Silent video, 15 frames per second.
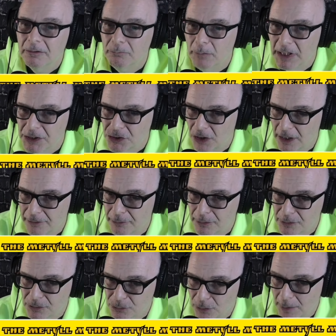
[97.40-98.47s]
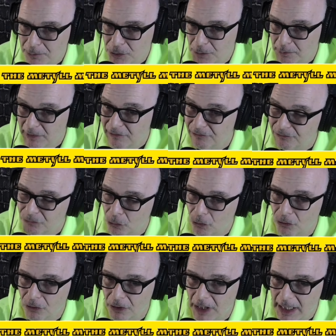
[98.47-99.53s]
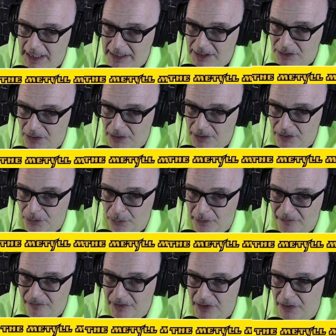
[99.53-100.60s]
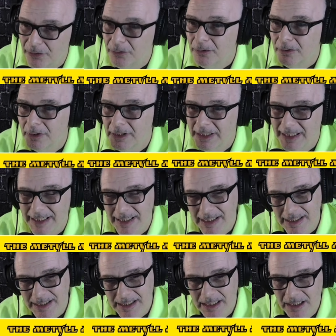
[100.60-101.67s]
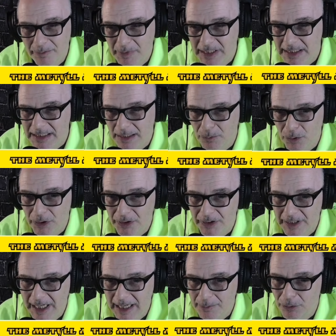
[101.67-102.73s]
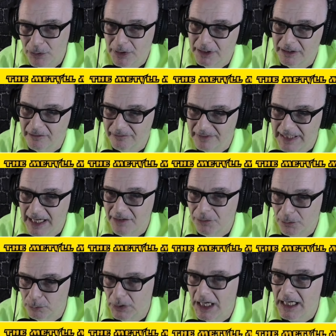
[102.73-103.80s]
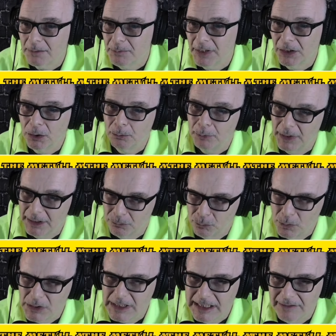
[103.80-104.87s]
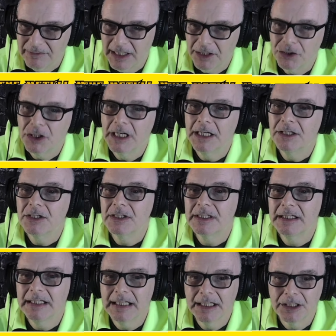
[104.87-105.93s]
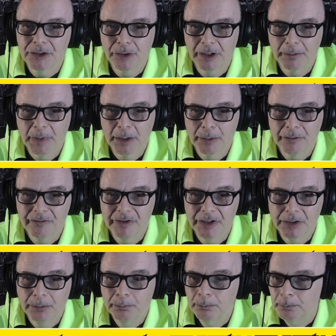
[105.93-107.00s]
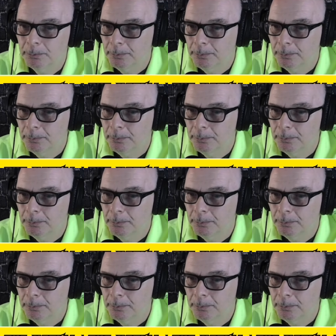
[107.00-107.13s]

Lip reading: My genre description before I started the review is going to be somewhere in the neighborhood of death or black metal, but we'll see if that changes in the end during my reveal.